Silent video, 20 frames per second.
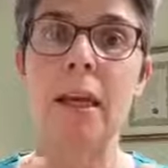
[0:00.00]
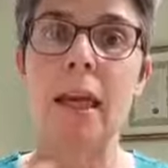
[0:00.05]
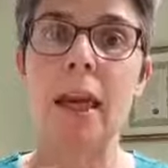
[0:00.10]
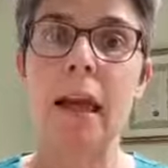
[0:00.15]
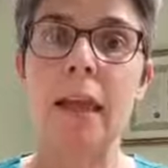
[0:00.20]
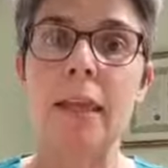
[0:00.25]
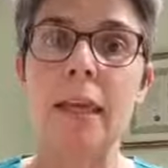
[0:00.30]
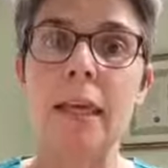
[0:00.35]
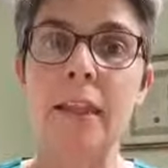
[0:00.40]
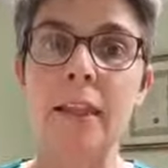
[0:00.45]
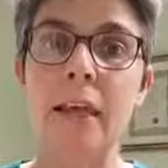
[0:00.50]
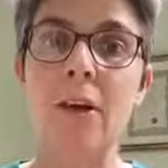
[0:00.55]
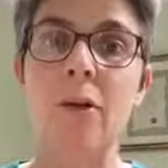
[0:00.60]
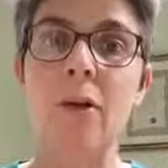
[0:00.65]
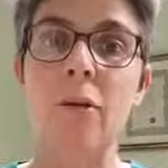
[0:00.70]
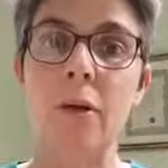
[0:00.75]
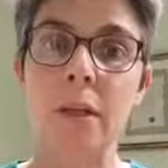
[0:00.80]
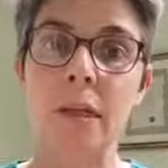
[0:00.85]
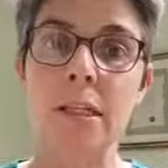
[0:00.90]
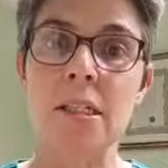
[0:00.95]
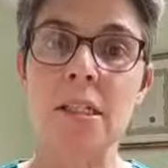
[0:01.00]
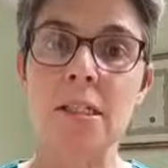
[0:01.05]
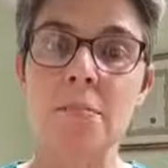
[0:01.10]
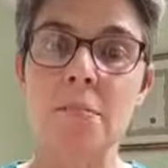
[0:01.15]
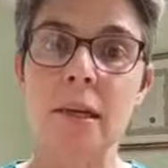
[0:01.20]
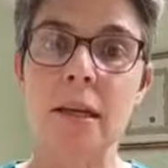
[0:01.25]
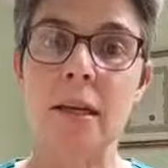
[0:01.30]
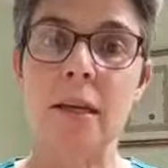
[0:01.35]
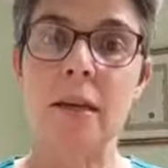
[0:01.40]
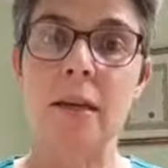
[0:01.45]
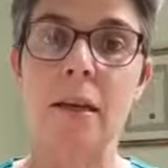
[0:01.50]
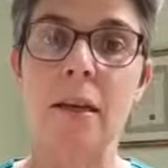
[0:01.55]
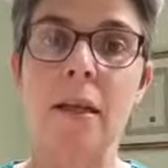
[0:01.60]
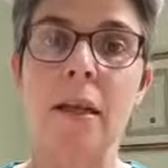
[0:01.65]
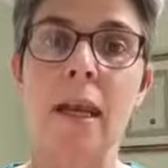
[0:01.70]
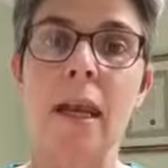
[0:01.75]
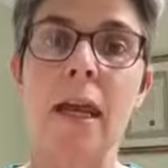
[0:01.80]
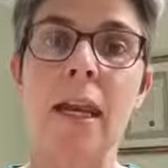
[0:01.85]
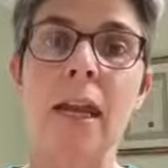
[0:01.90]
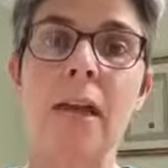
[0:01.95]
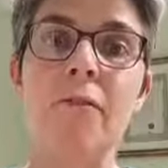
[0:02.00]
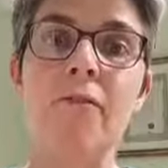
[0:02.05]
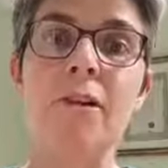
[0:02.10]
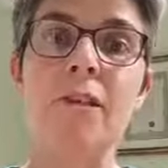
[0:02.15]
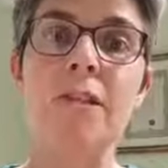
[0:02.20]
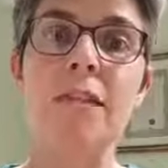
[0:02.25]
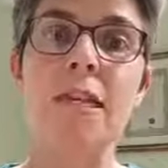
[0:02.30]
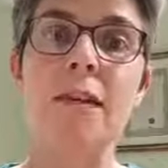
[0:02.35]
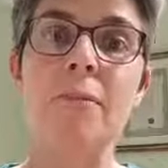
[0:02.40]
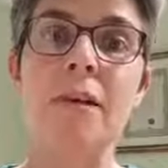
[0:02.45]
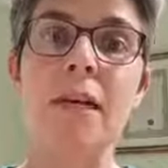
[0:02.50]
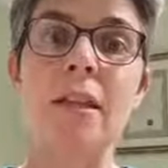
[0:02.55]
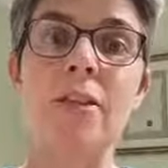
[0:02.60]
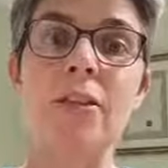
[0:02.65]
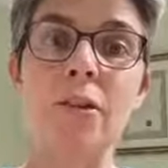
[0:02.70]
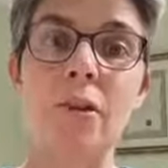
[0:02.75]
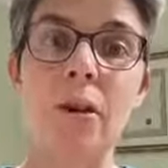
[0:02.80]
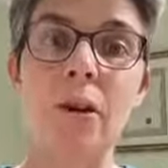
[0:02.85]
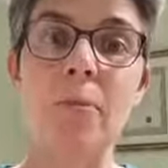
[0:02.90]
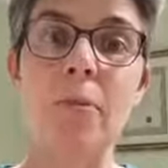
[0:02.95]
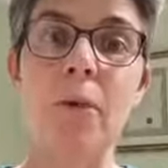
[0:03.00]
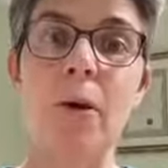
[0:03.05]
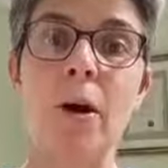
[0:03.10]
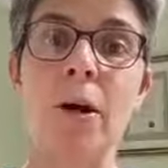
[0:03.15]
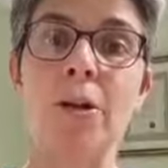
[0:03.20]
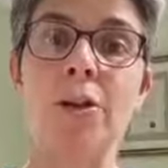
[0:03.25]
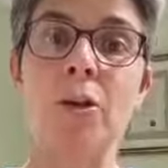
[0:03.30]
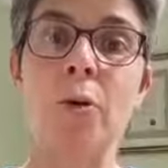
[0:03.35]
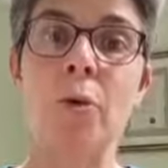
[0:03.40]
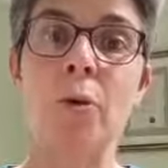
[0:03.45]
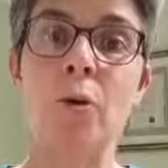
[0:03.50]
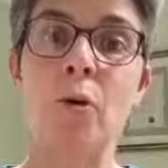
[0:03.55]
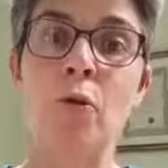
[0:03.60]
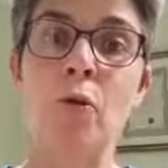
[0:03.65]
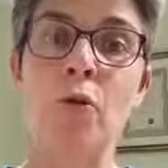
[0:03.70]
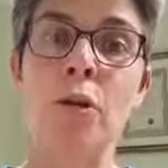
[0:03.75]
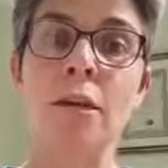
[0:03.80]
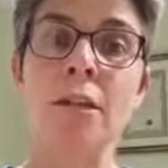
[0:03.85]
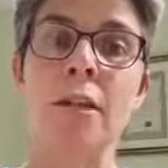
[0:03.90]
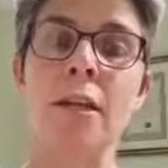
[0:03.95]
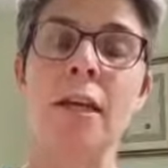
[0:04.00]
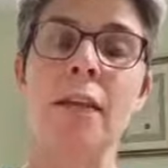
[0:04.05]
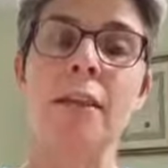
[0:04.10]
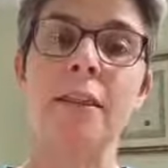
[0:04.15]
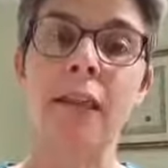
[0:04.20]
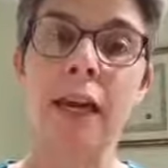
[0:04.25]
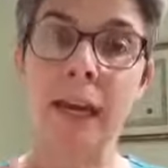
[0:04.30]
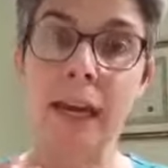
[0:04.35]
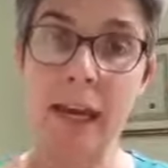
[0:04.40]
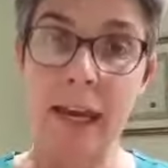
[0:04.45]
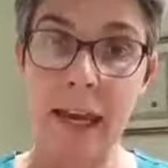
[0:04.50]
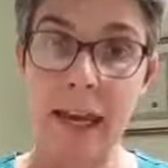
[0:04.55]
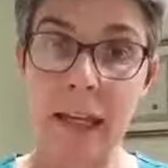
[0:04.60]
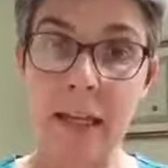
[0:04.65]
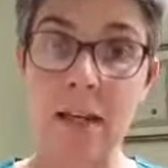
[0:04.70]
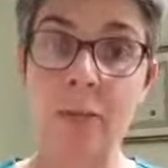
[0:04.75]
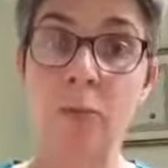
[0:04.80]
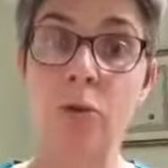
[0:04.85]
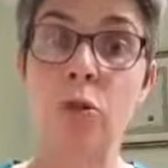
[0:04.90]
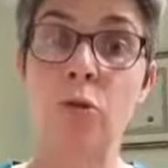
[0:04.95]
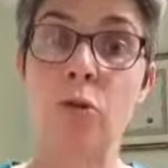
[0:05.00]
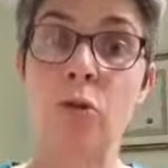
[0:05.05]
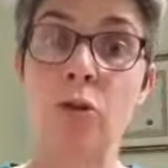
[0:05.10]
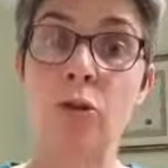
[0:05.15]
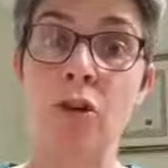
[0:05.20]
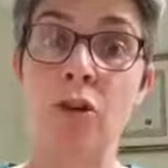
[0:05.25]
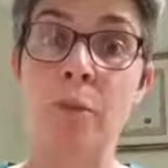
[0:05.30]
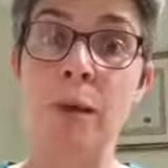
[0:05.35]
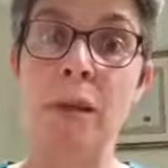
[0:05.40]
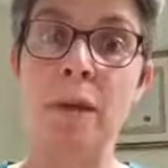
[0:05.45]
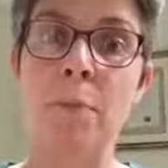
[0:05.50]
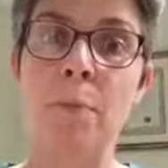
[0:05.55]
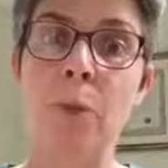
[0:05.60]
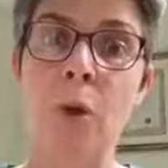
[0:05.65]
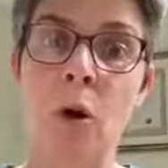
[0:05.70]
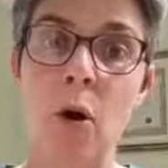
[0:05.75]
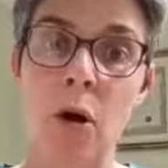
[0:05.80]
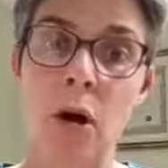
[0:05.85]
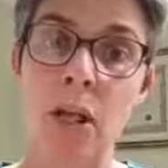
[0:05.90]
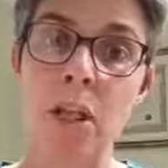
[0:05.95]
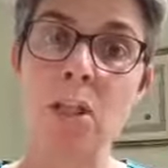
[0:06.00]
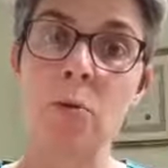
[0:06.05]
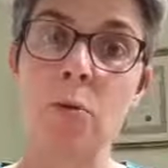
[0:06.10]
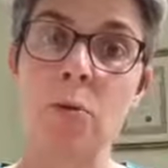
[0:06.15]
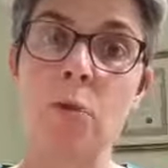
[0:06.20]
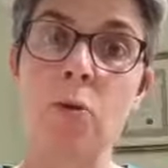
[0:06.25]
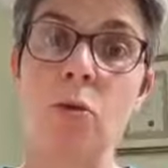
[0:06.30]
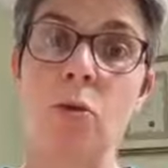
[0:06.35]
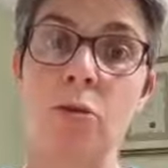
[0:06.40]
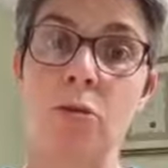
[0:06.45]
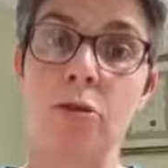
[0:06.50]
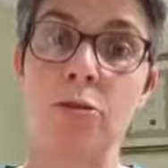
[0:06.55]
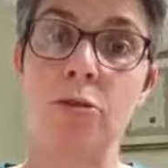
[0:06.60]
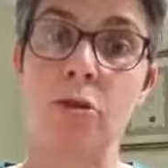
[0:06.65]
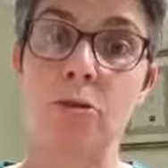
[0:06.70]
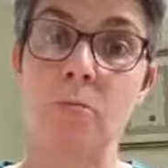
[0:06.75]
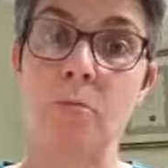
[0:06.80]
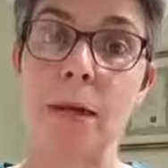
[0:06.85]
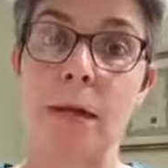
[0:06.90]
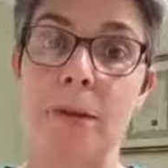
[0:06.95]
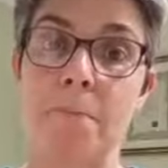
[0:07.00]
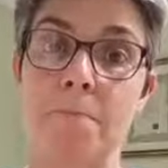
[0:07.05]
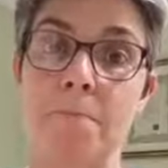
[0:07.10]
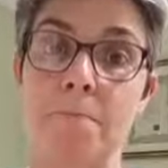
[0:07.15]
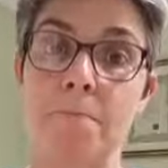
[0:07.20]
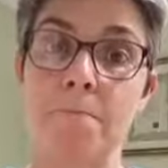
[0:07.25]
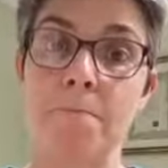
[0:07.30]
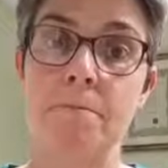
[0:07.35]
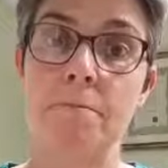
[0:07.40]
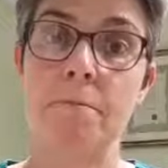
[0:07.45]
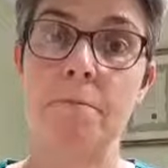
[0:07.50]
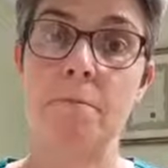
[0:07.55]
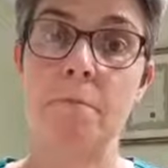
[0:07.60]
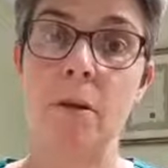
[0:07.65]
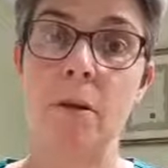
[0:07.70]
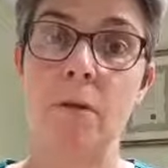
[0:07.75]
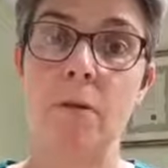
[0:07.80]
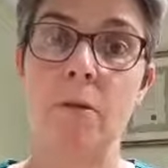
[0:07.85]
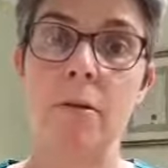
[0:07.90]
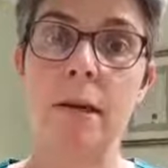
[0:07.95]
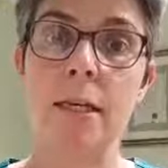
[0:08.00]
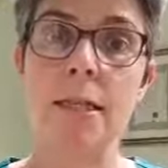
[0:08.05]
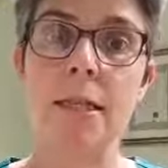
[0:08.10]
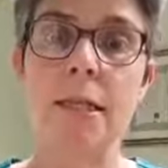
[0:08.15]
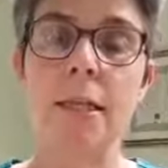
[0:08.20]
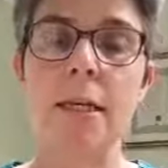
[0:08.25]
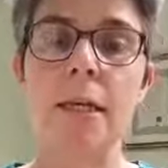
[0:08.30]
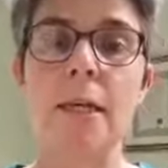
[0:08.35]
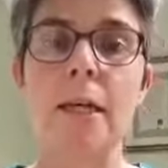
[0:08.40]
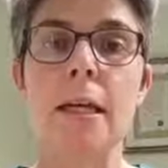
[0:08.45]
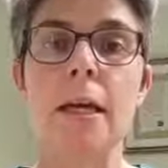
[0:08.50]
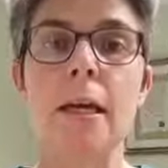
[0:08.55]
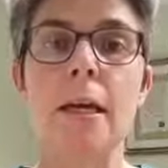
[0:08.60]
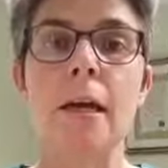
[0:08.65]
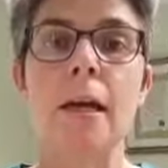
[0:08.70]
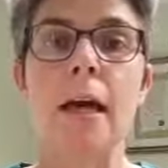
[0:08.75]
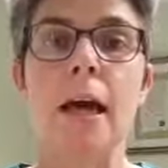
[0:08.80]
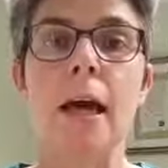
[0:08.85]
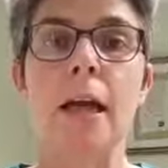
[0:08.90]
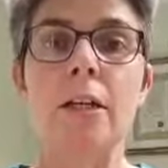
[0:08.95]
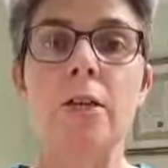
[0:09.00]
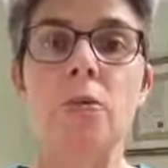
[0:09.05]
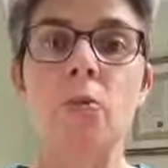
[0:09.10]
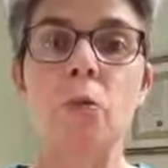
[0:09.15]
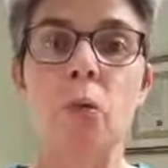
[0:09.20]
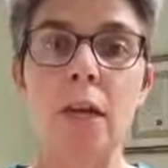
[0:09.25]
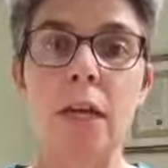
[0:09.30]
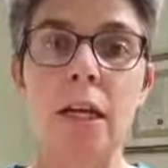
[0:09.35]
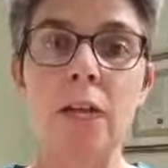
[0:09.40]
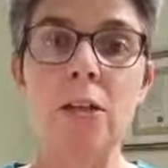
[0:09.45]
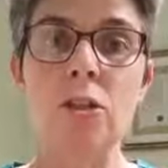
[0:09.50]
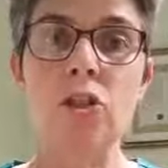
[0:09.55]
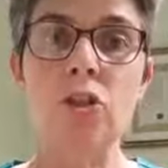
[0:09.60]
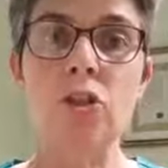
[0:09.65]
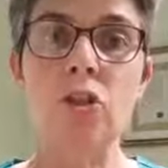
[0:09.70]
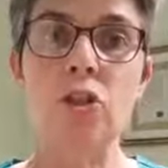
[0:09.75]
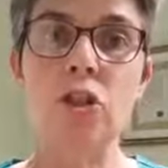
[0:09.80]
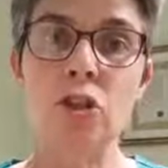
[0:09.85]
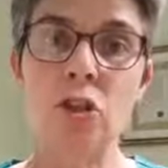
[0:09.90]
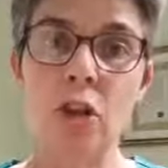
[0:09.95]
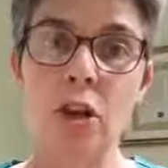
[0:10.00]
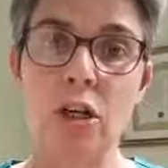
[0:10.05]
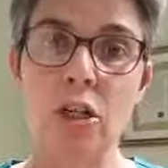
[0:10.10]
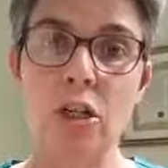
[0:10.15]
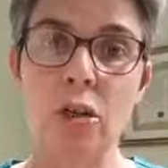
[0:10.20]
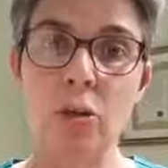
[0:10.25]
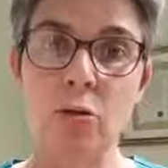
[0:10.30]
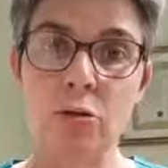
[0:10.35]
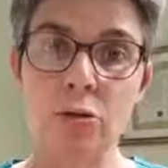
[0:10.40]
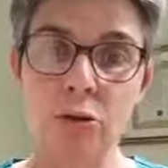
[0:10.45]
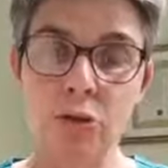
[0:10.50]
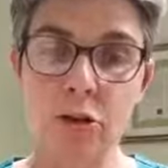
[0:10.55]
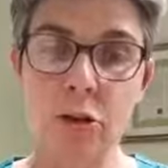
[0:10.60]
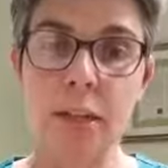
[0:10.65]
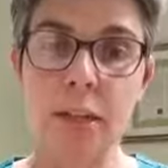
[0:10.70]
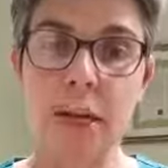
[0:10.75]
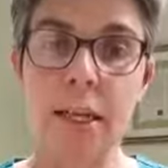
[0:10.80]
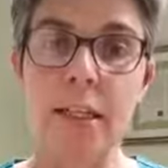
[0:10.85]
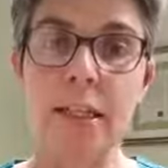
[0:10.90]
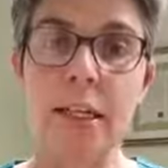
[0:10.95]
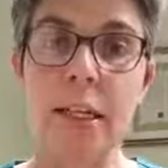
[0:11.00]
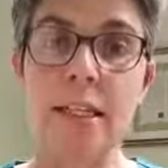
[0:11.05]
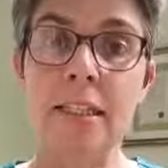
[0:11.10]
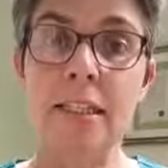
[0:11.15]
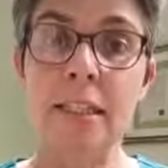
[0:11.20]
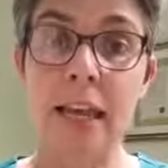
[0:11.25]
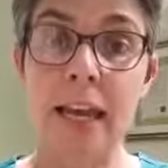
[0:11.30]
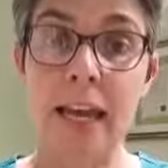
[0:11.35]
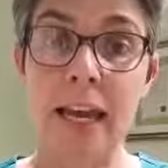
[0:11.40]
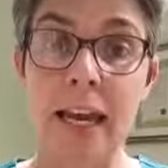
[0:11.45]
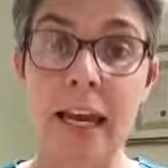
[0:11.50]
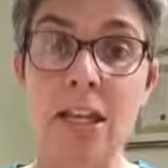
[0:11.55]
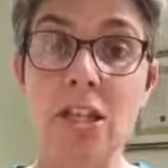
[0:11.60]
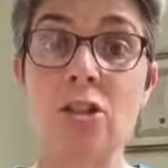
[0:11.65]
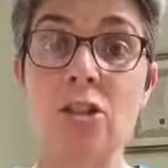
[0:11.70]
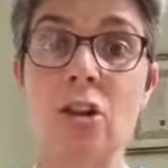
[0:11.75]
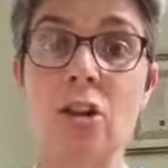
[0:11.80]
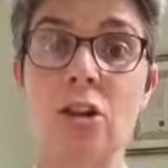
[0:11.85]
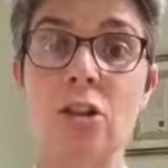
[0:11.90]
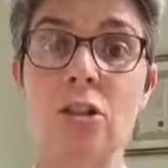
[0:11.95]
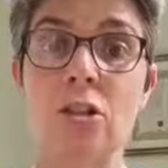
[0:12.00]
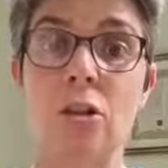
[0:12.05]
and then that going into me. And every time I thought about it or went over it, that ink was going through me, that poison was going through me. All right? And when you start to go through that, it's the head starts